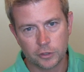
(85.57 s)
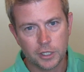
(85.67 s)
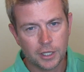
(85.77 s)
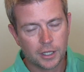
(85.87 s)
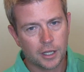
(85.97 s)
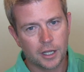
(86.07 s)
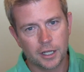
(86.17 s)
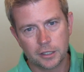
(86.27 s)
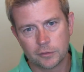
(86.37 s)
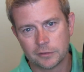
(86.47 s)
or
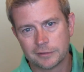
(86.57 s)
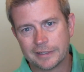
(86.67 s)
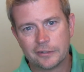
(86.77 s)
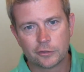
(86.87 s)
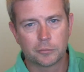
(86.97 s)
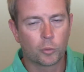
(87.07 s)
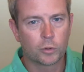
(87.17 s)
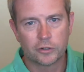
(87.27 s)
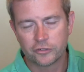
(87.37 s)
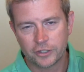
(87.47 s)
uh, laser
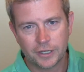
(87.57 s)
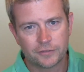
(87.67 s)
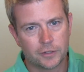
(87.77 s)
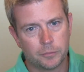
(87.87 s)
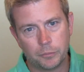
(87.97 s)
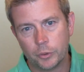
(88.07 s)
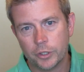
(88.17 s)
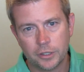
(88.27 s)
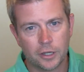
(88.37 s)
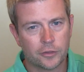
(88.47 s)
borders that you have to
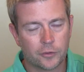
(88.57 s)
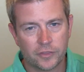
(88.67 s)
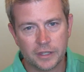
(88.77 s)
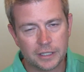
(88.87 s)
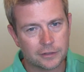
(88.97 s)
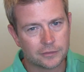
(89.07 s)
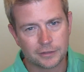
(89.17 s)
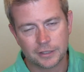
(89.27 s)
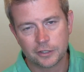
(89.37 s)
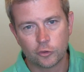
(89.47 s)
put other
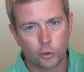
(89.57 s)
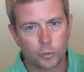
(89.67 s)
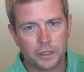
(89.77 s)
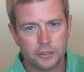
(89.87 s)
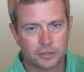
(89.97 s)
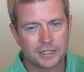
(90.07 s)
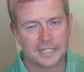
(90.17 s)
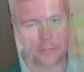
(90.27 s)
things in a doorway to try to